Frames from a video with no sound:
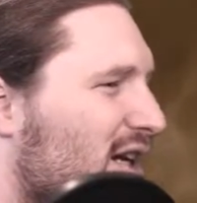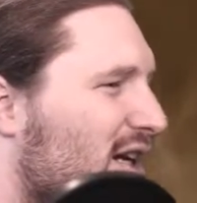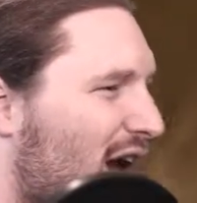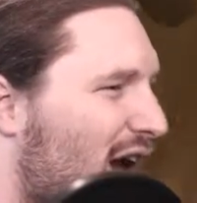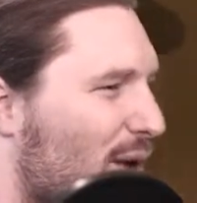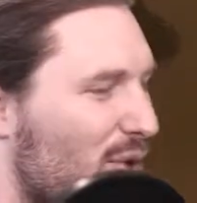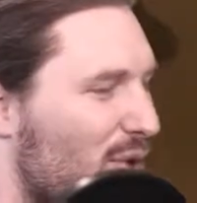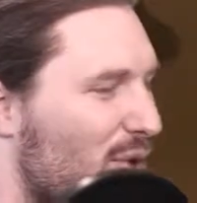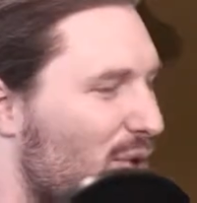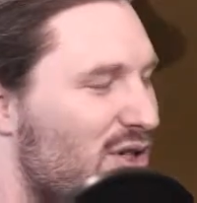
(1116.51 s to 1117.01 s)

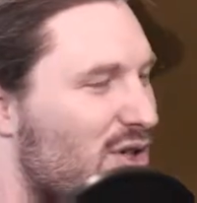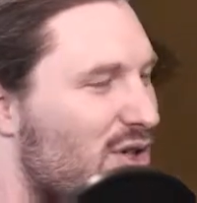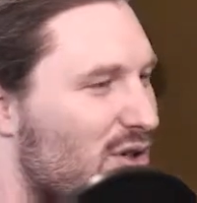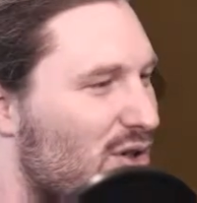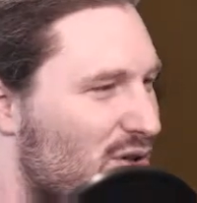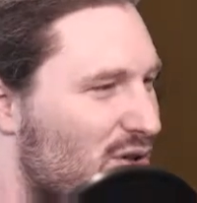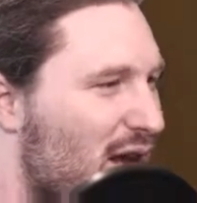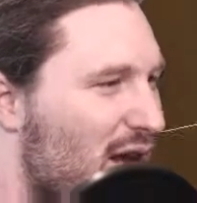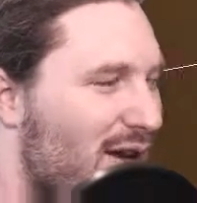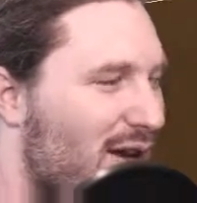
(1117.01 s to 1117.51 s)
I wish you
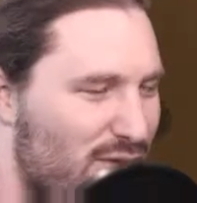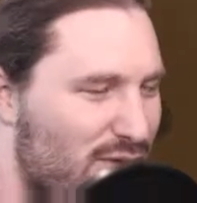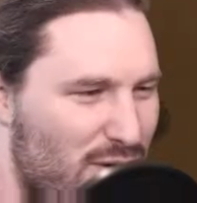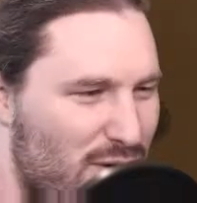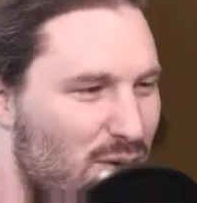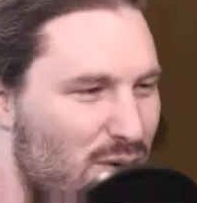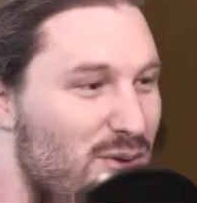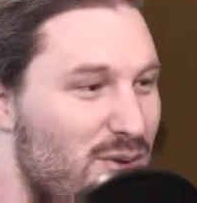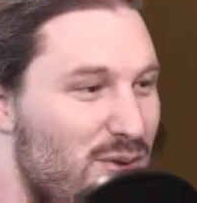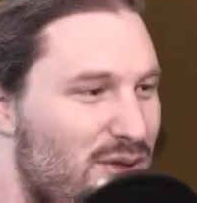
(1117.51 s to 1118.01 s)
could
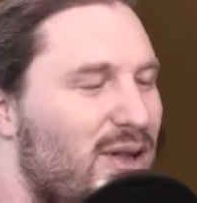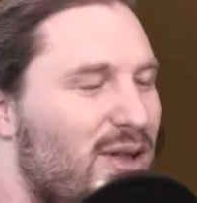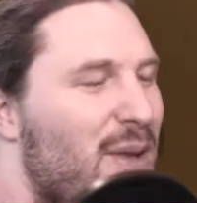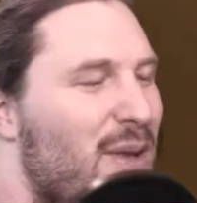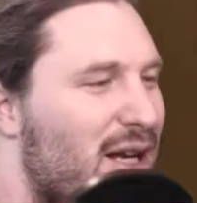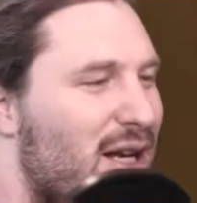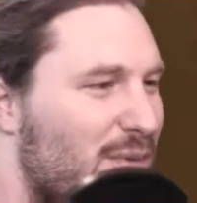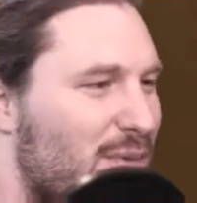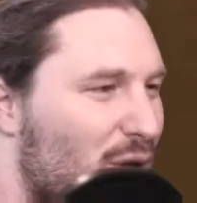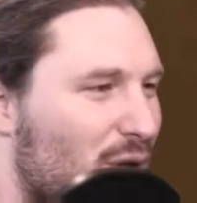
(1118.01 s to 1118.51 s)
choose to
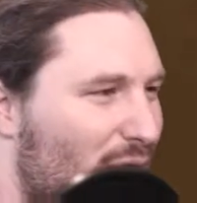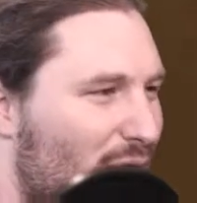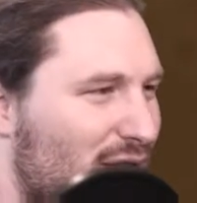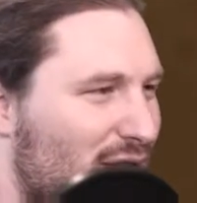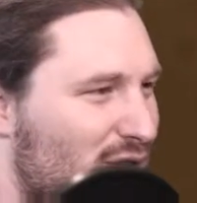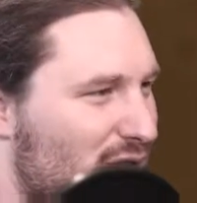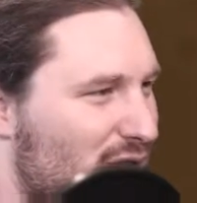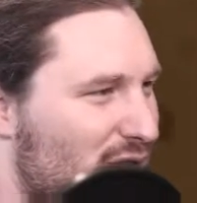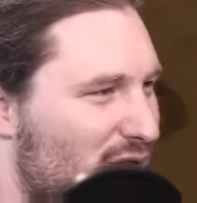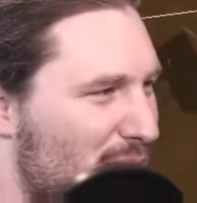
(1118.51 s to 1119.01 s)
make them go out
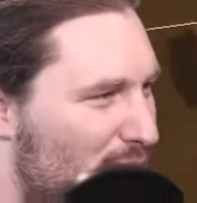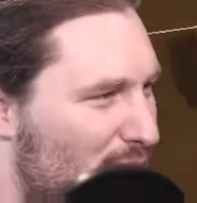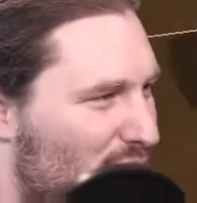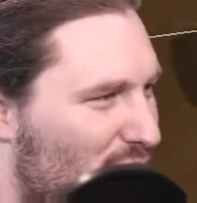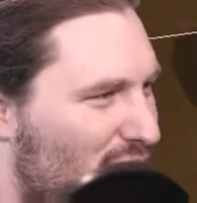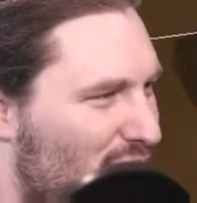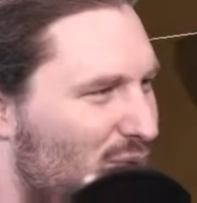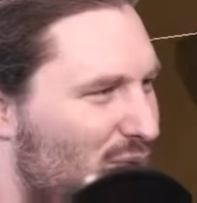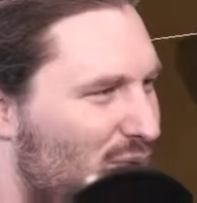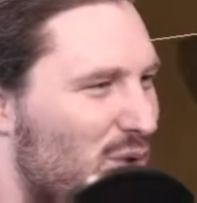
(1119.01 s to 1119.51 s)
straight,
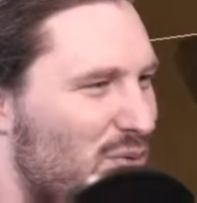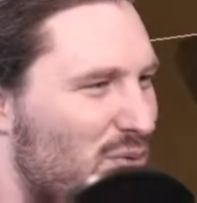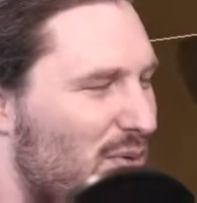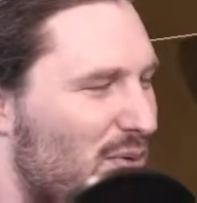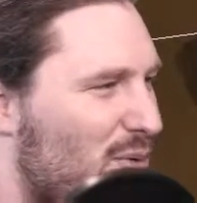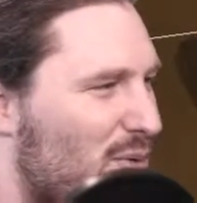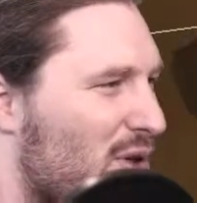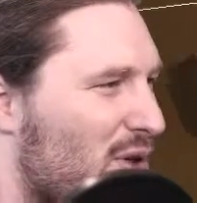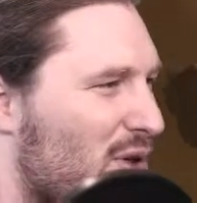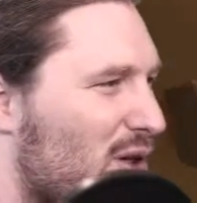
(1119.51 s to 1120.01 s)
period, which would be
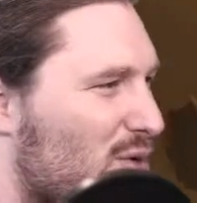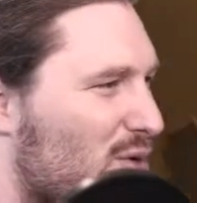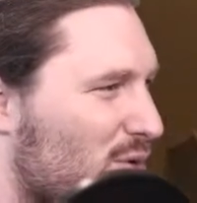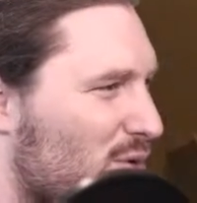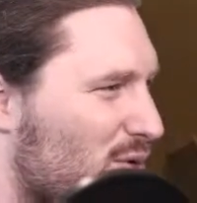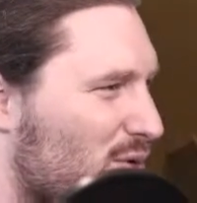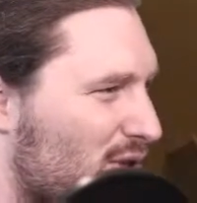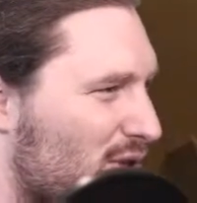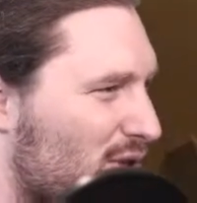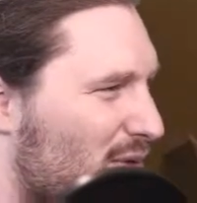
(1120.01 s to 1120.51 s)
really
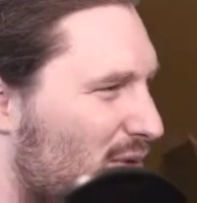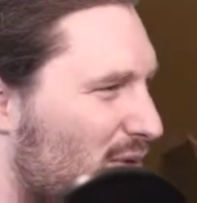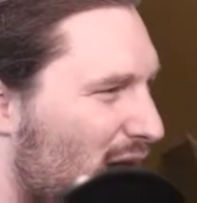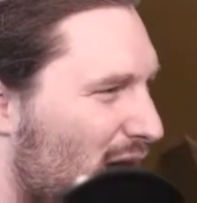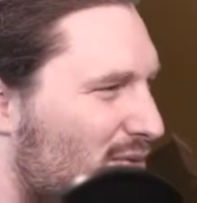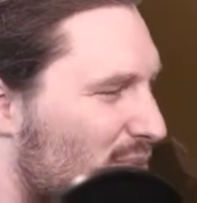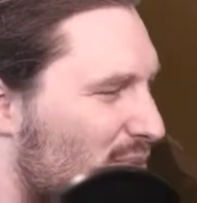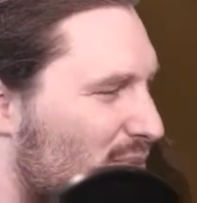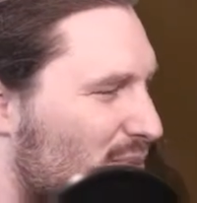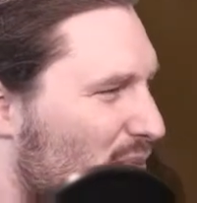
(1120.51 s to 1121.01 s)
cool because that would
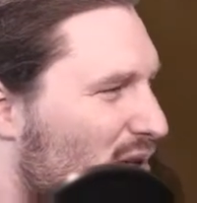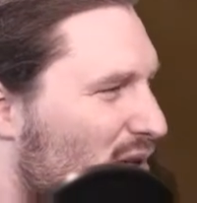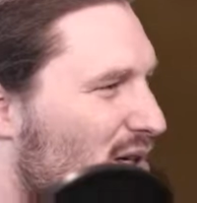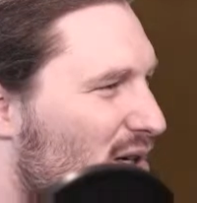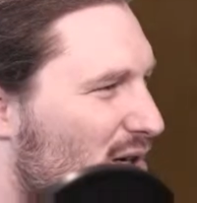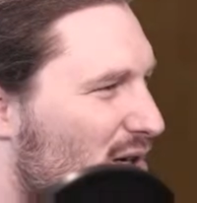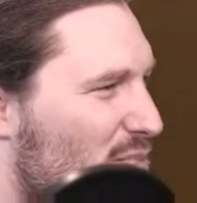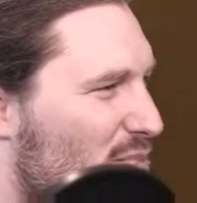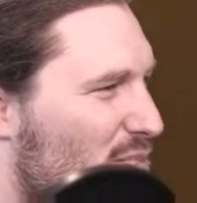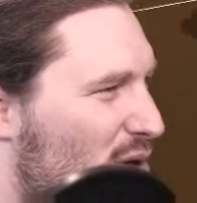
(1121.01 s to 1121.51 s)
have some
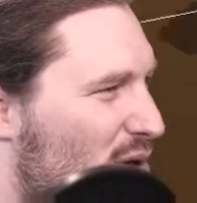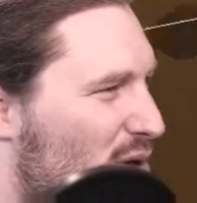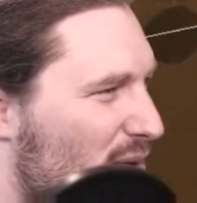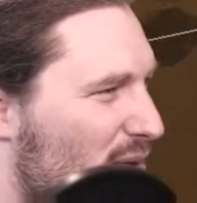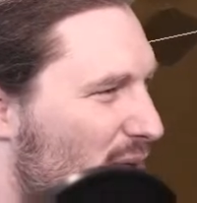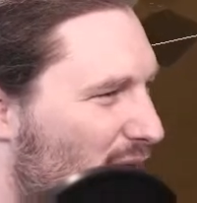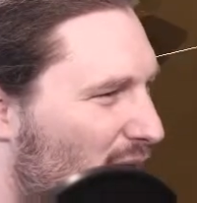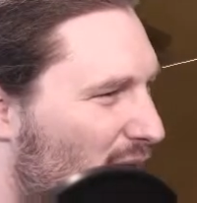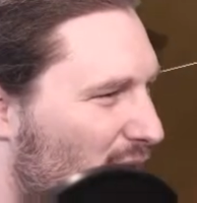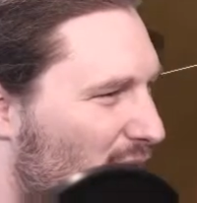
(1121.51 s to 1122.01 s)
pretty
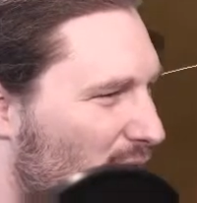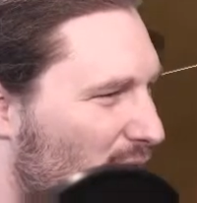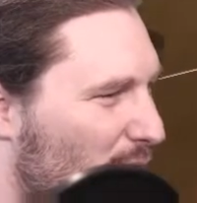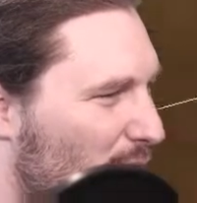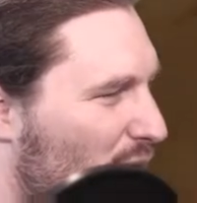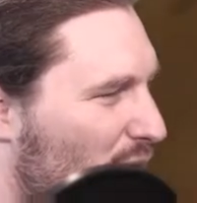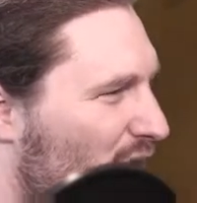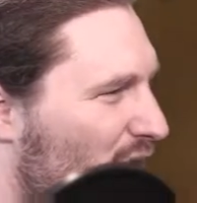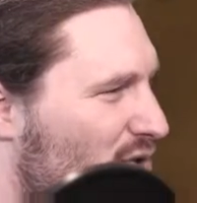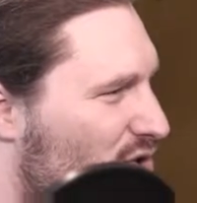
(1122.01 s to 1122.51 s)
powerful
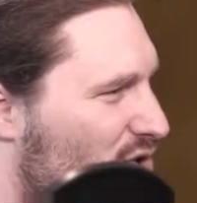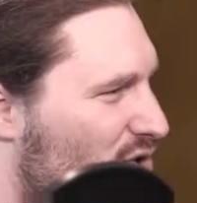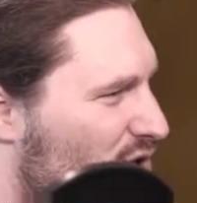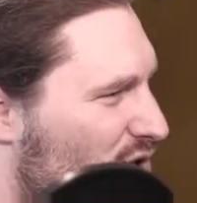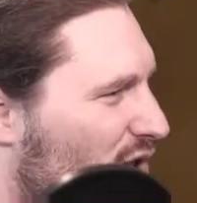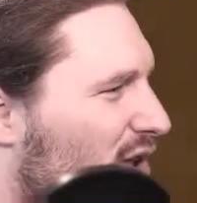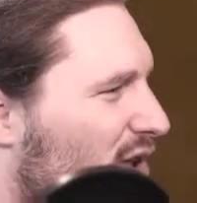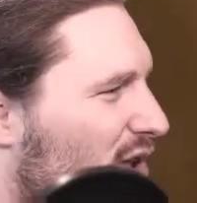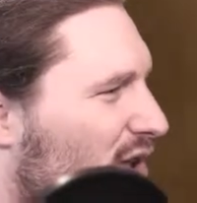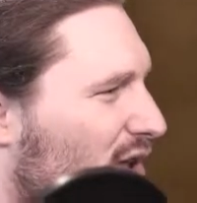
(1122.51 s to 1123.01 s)
punch
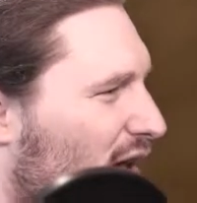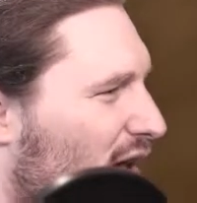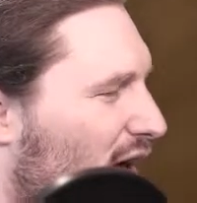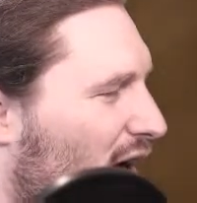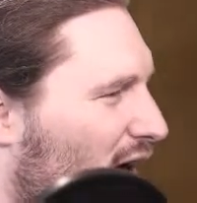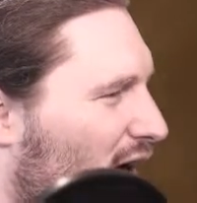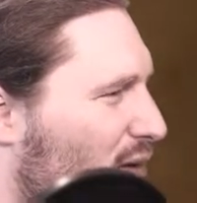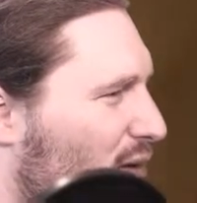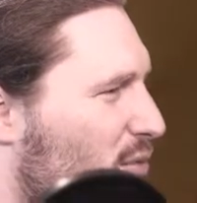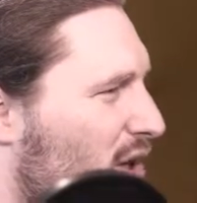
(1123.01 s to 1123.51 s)

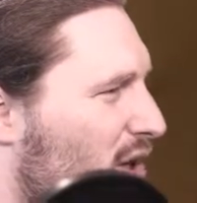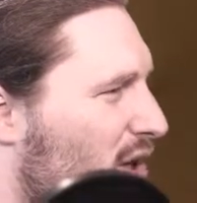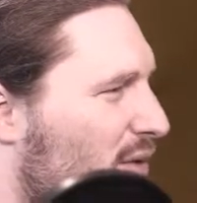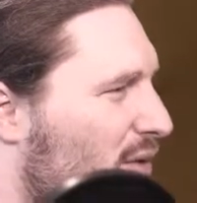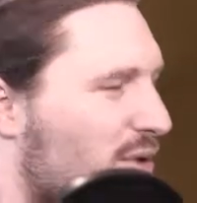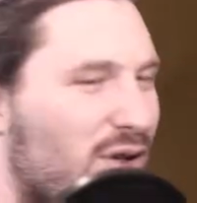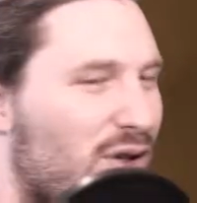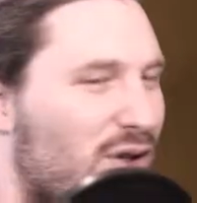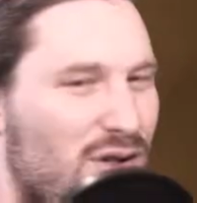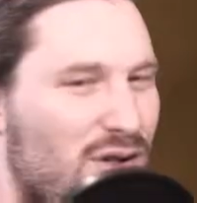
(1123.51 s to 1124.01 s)

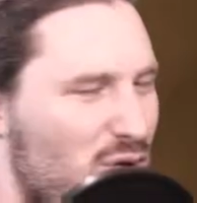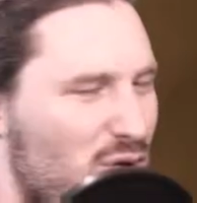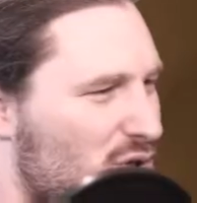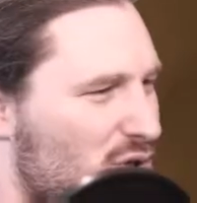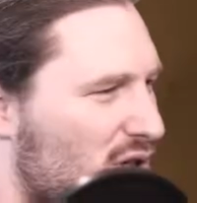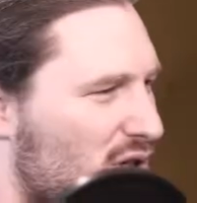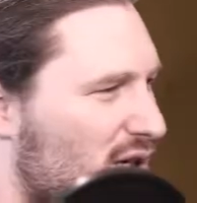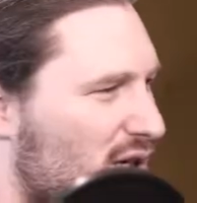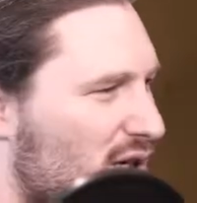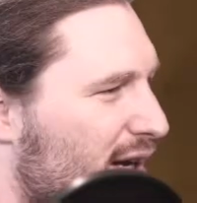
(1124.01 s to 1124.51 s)
if you're gonna use
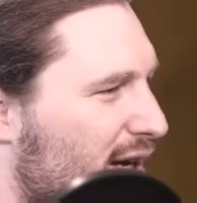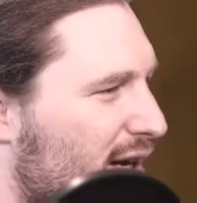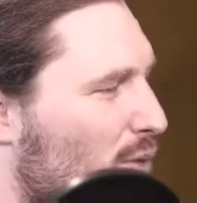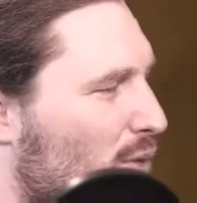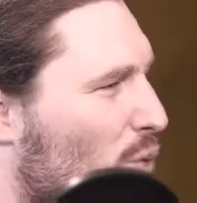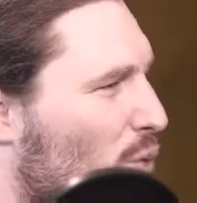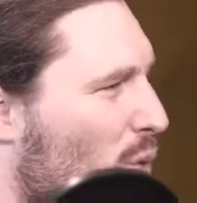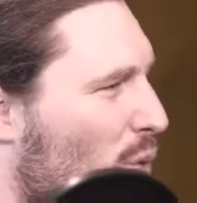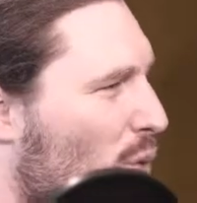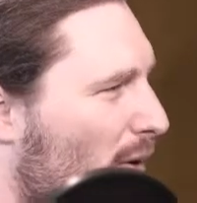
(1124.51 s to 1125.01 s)
kinetic
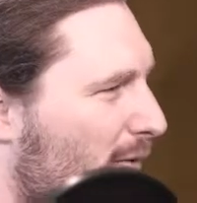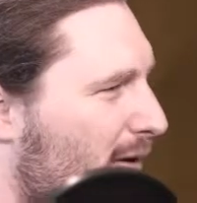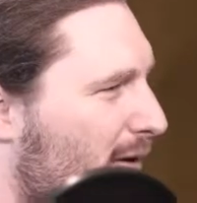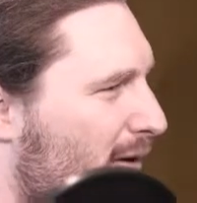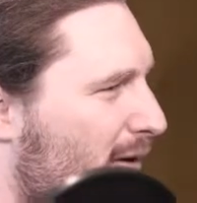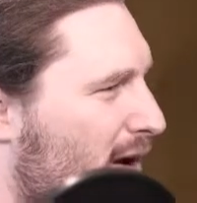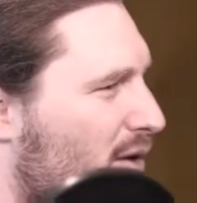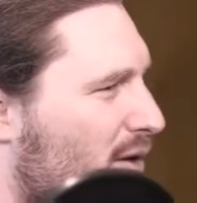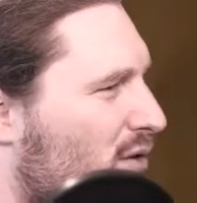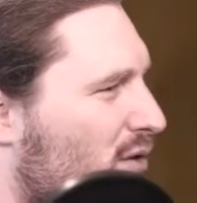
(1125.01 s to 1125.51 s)

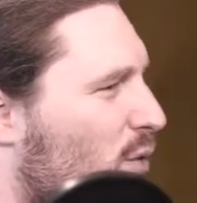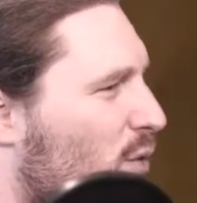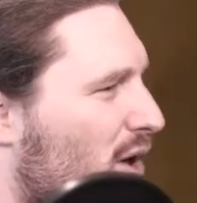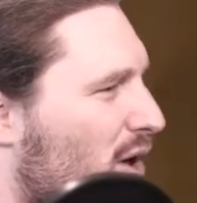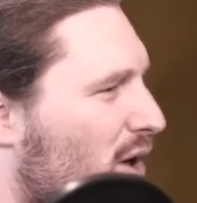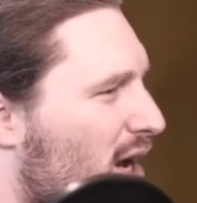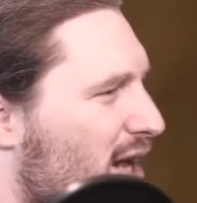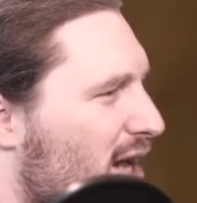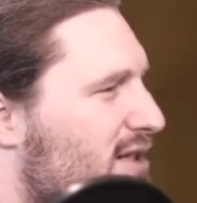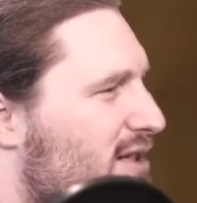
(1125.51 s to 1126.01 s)

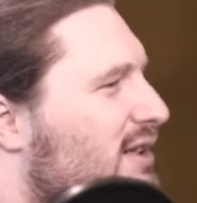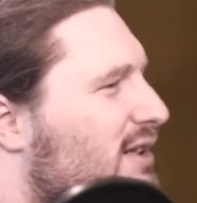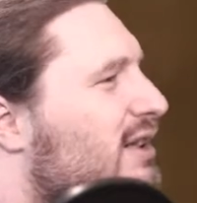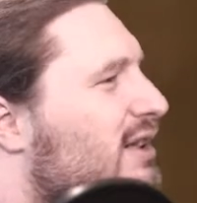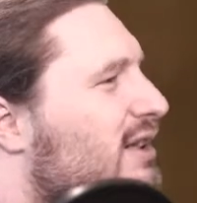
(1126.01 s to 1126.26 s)
warheads.